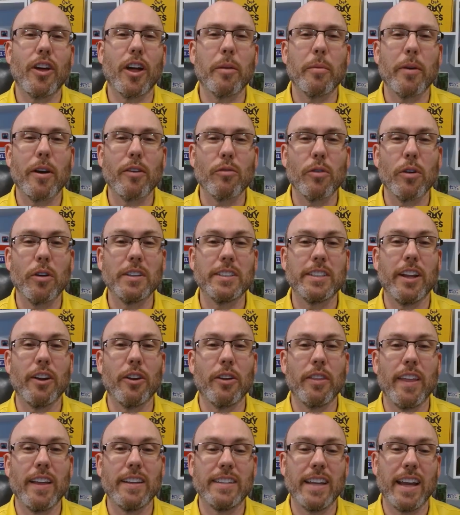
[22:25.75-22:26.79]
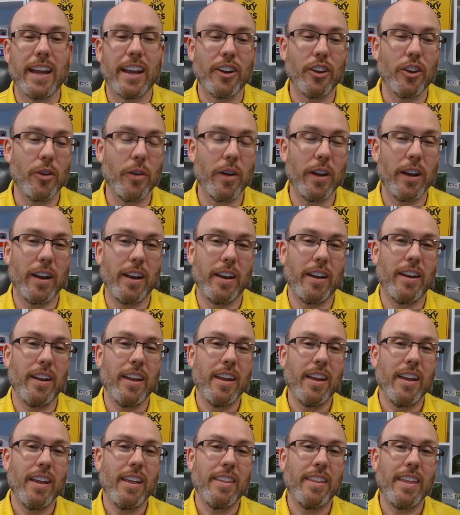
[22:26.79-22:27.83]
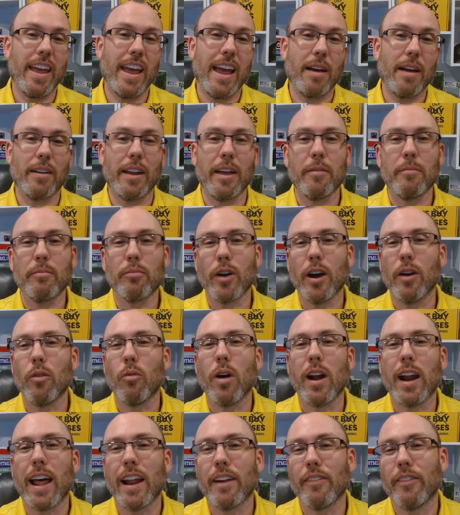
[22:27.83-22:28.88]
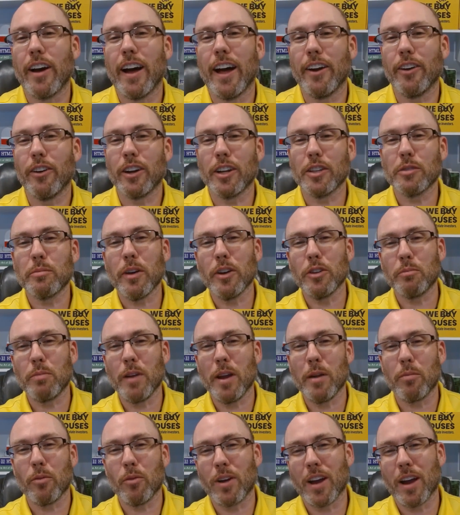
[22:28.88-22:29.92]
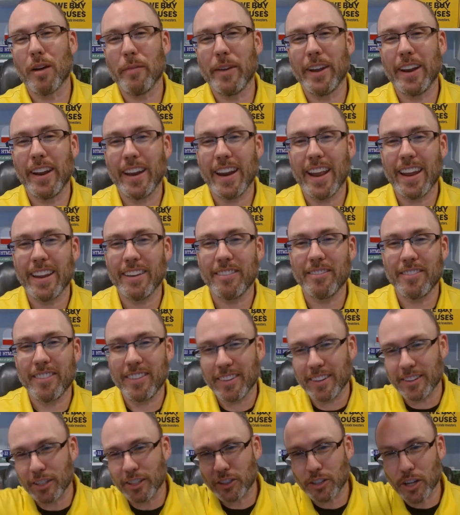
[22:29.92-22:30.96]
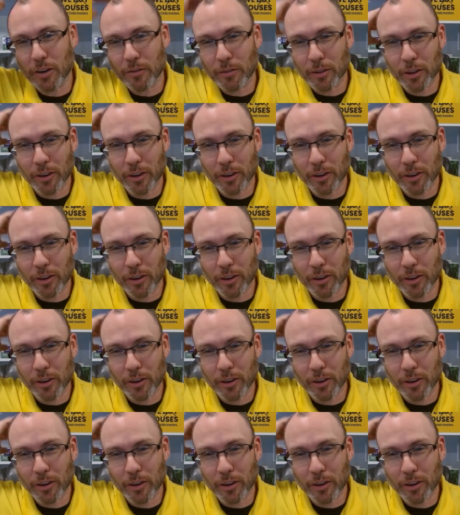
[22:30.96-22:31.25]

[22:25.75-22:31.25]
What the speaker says: thought about real estate or thinks they could do it, and they have like probably 1 out of 100, because most people come in and they just